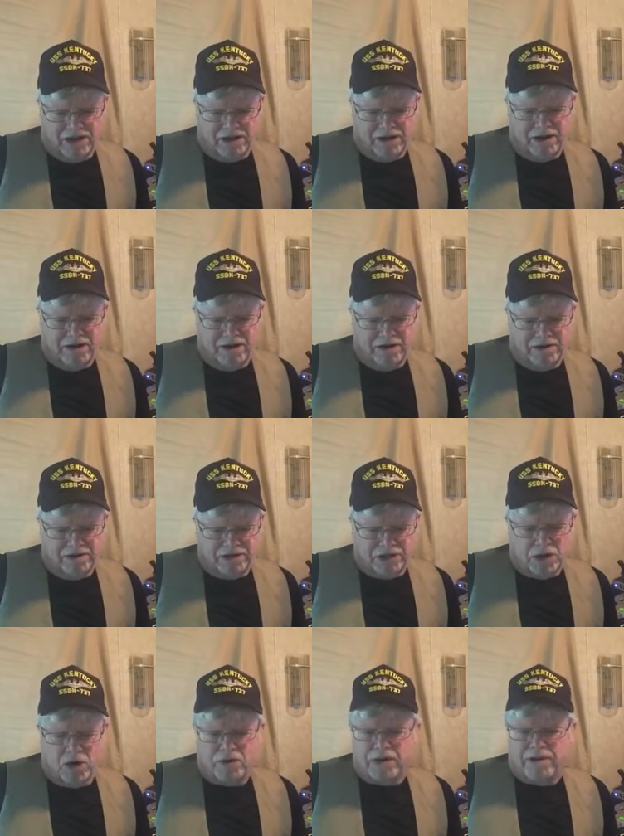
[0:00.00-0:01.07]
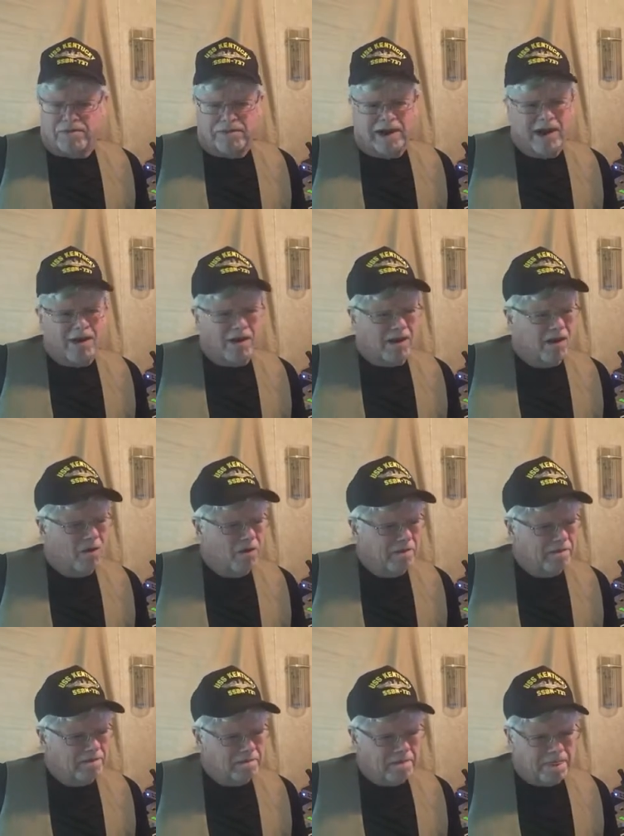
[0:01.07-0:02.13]
in there and start that fire
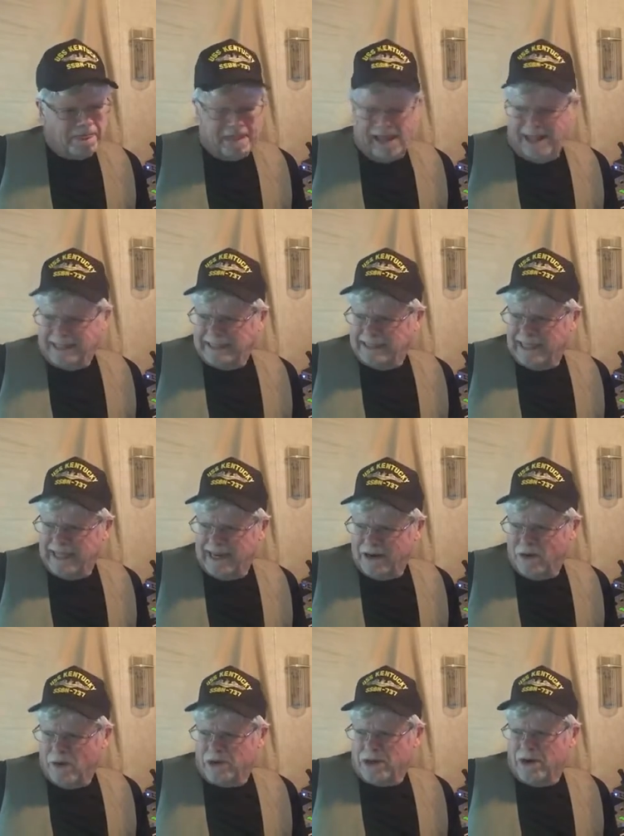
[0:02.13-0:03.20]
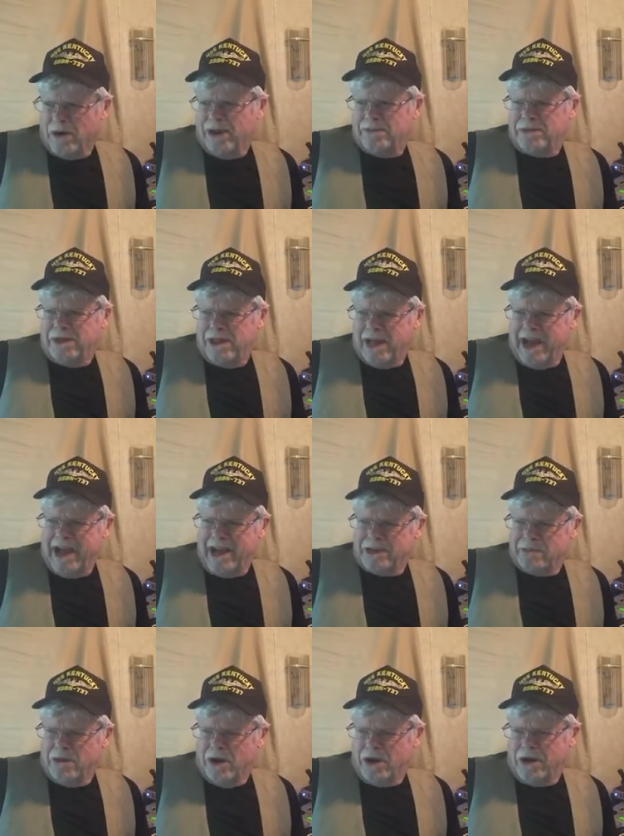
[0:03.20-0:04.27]
going. And I'd go out there and empty the
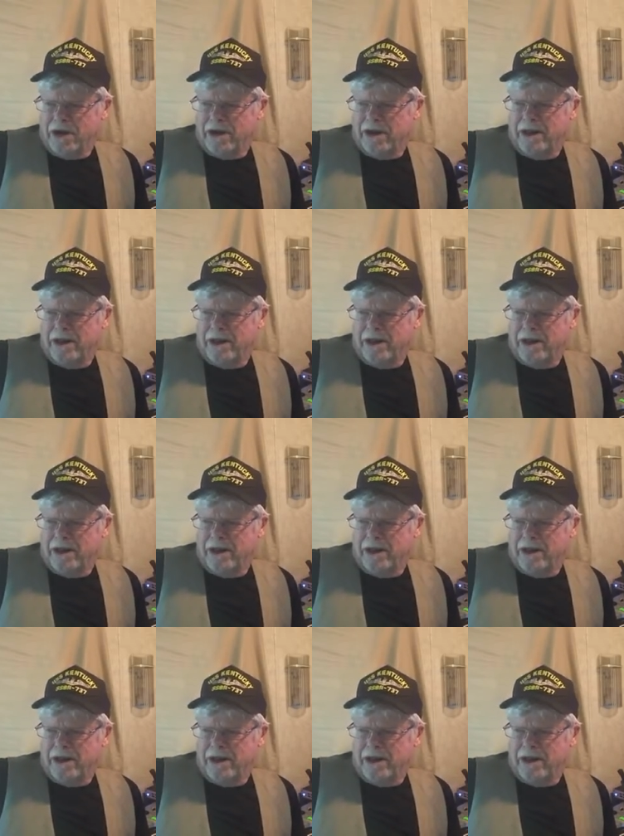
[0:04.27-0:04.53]
ash bucket